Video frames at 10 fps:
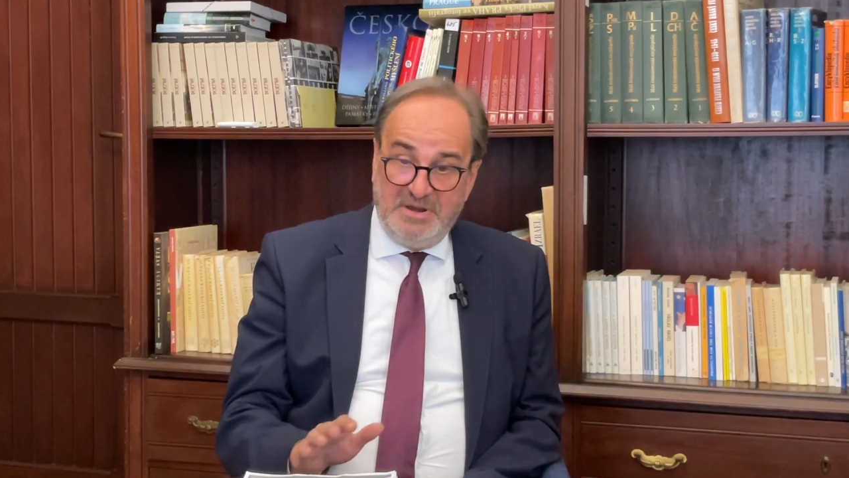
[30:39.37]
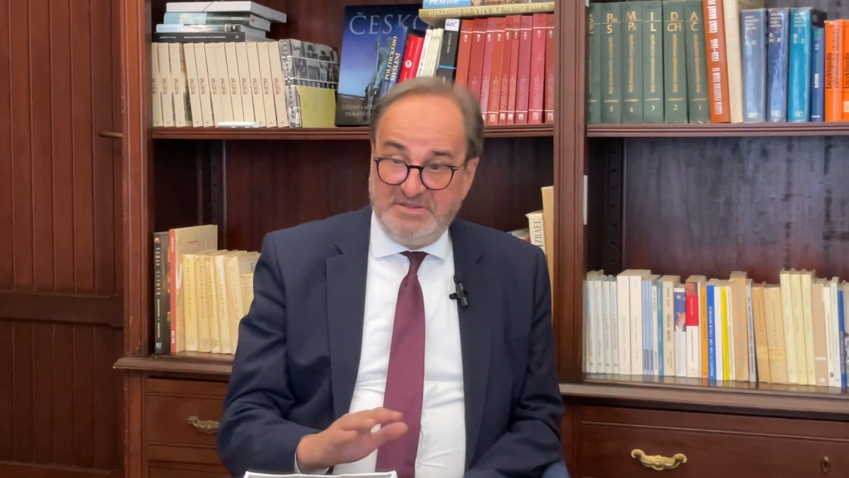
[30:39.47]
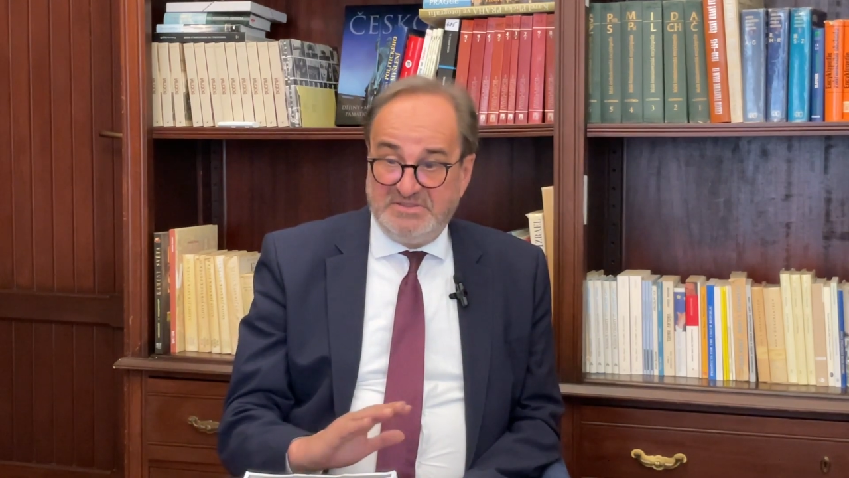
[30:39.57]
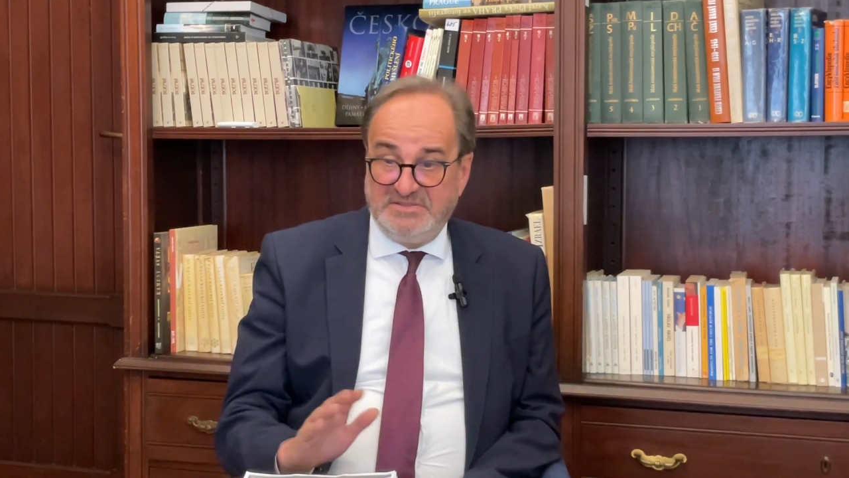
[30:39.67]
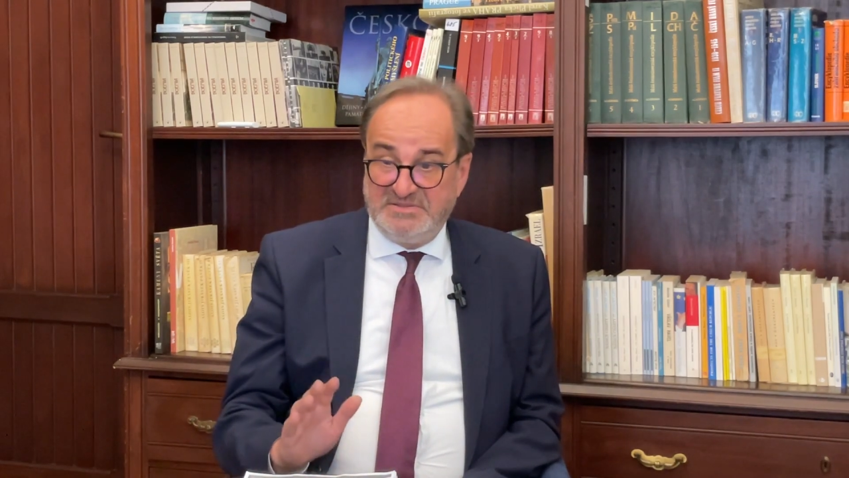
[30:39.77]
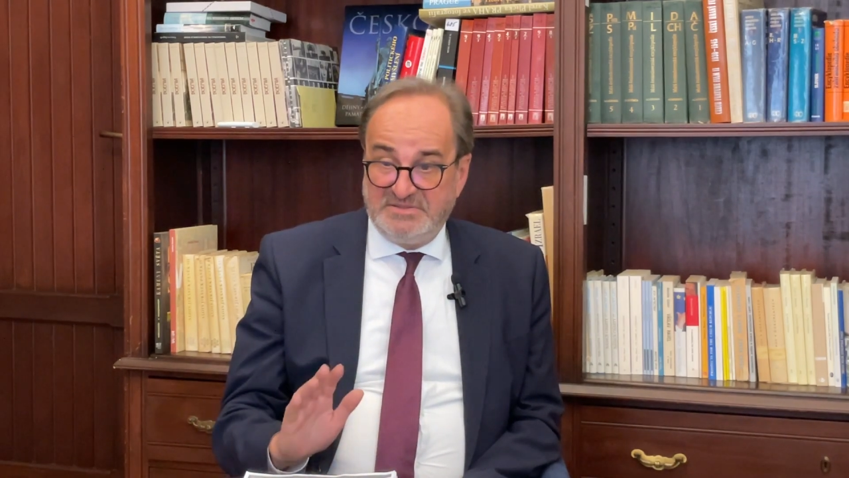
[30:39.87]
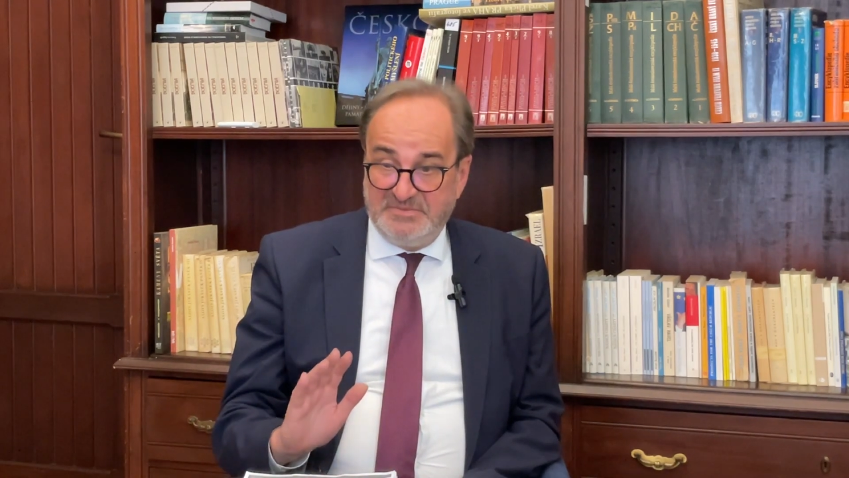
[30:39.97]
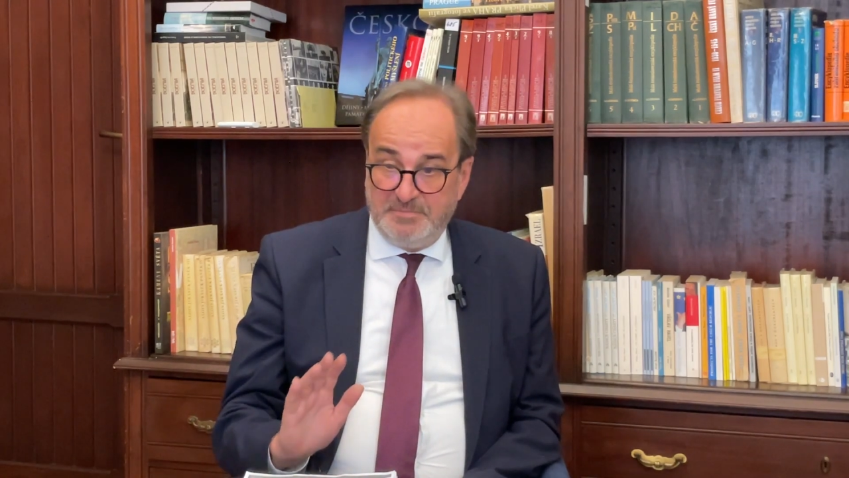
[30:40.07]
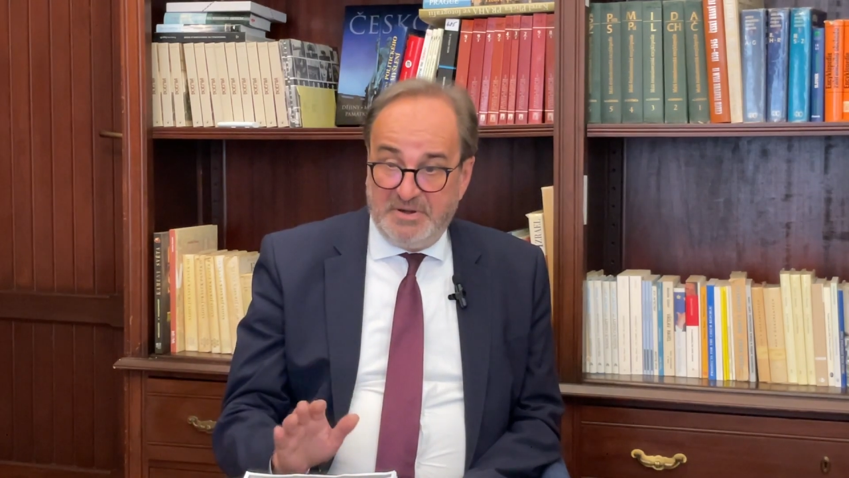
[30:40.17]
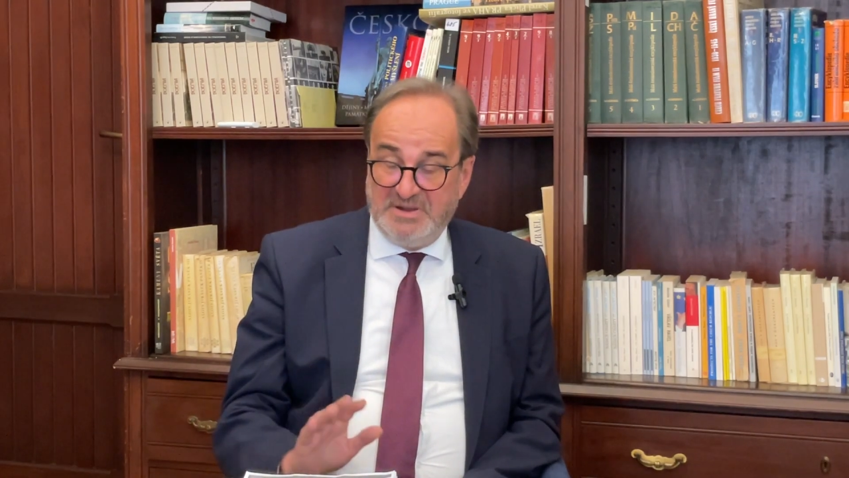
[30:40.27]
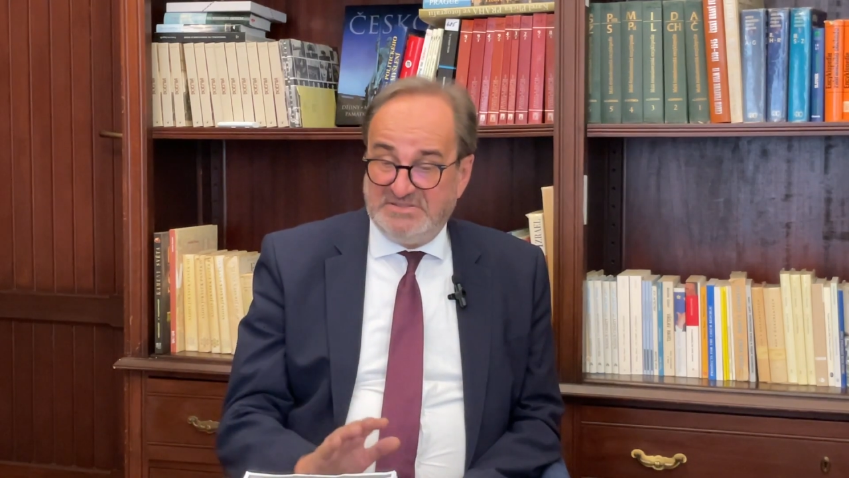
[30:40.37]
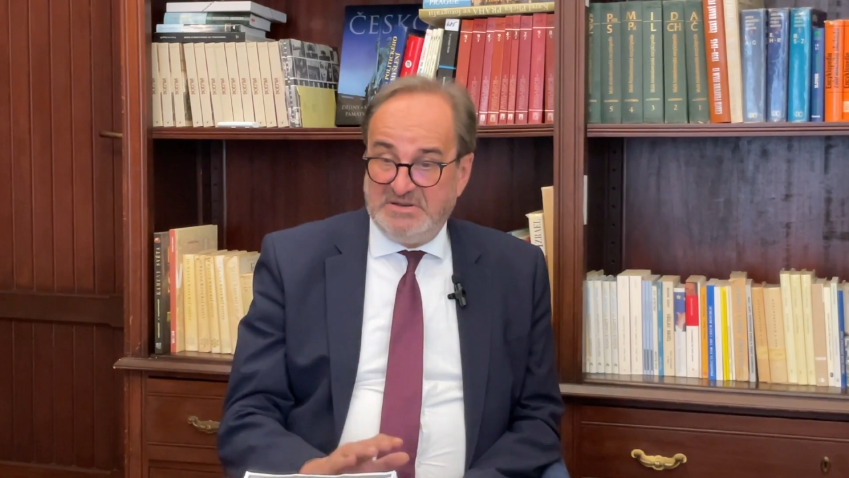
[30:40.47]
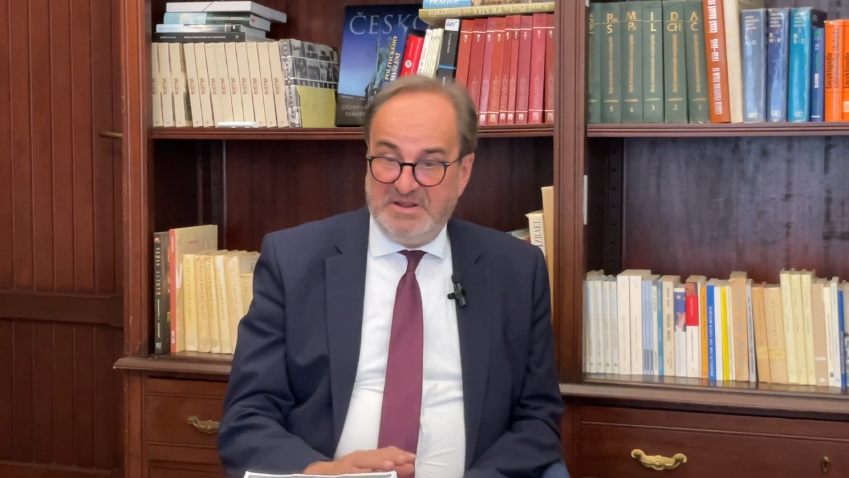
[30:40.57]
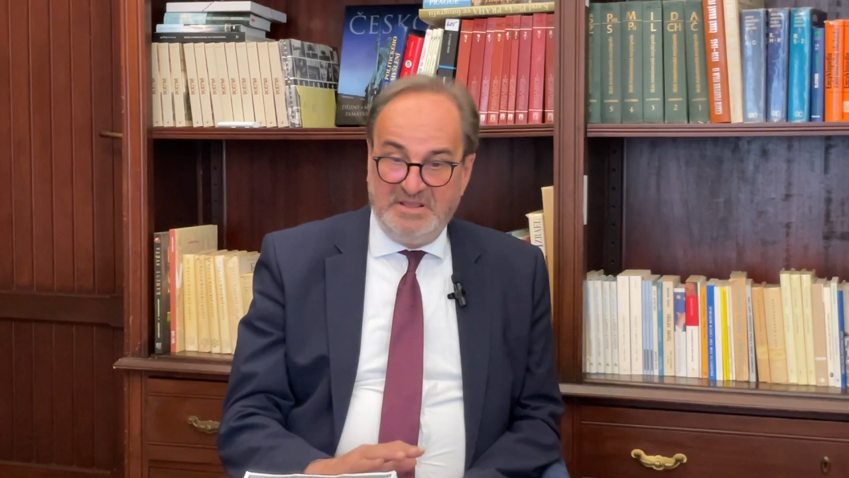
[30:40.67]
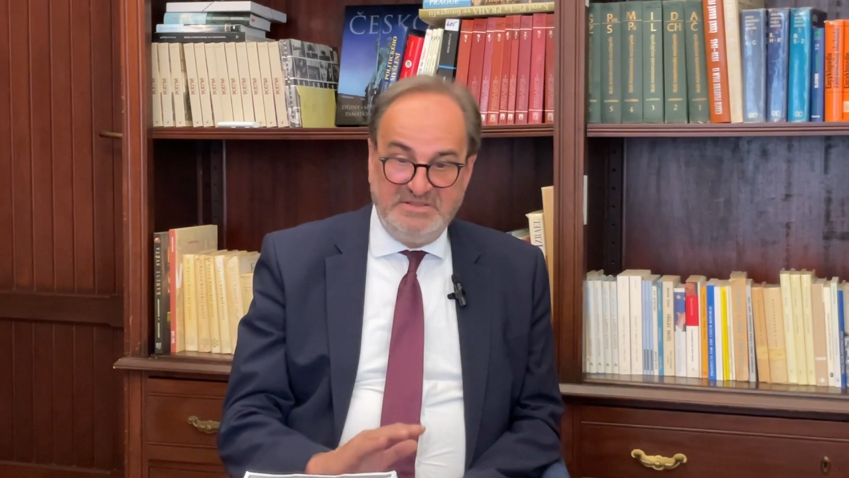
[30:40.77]
ministers,
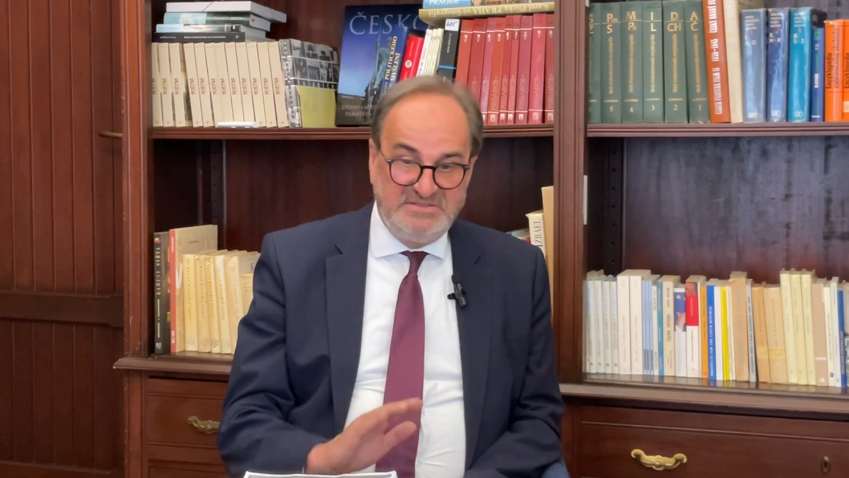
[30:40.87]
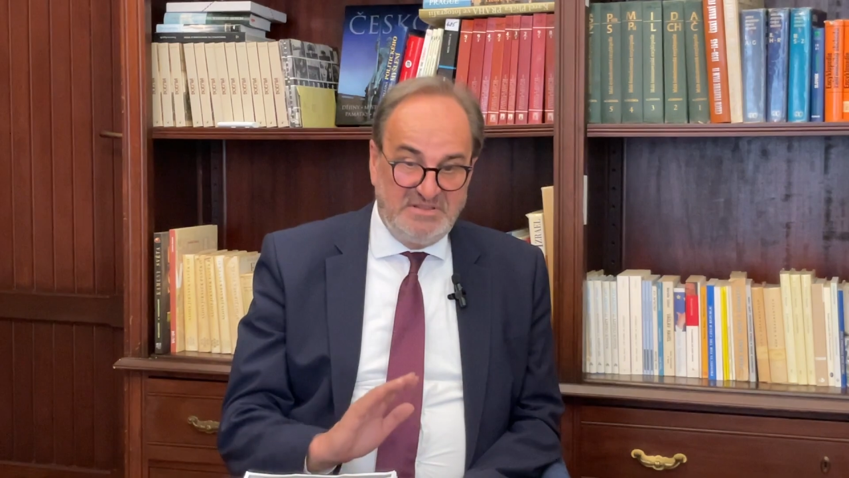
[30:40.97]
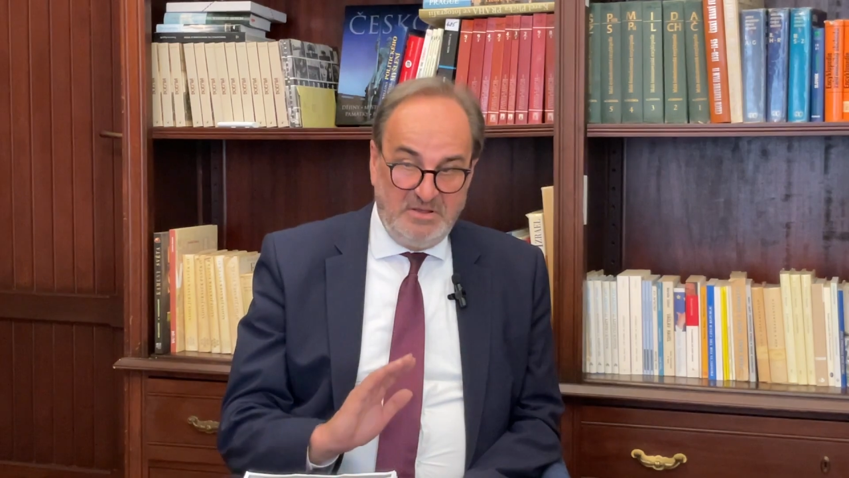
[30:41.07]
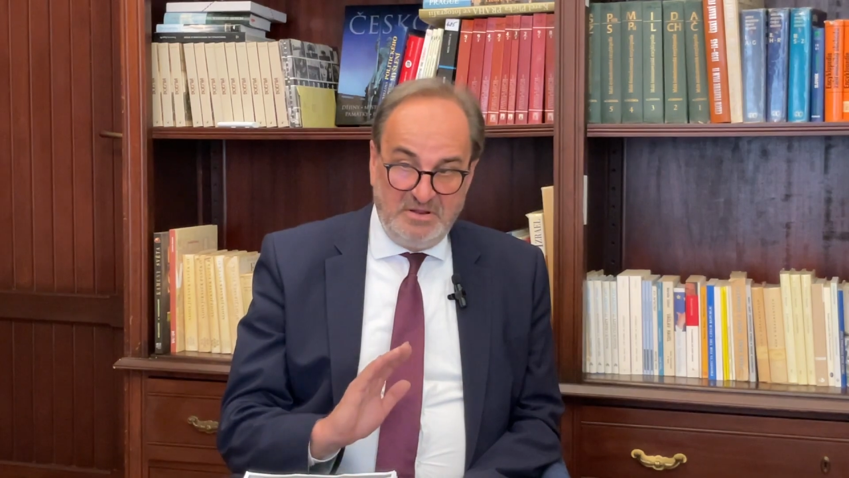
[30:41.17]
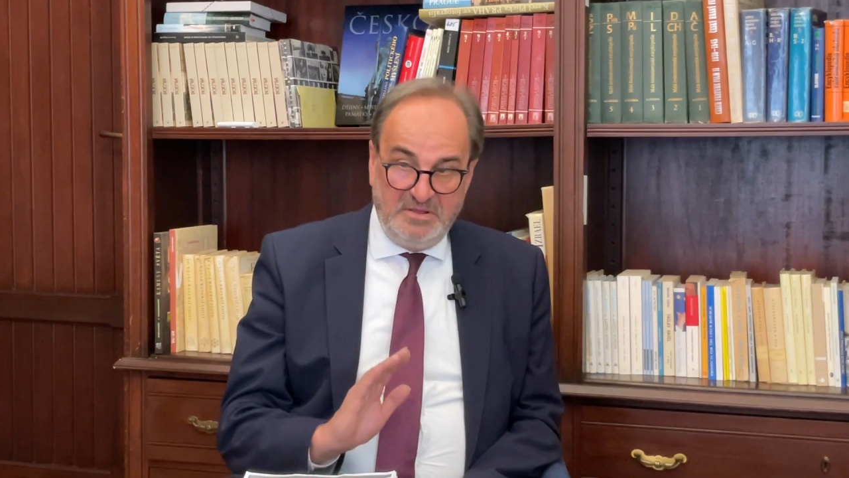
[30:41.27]
presidents,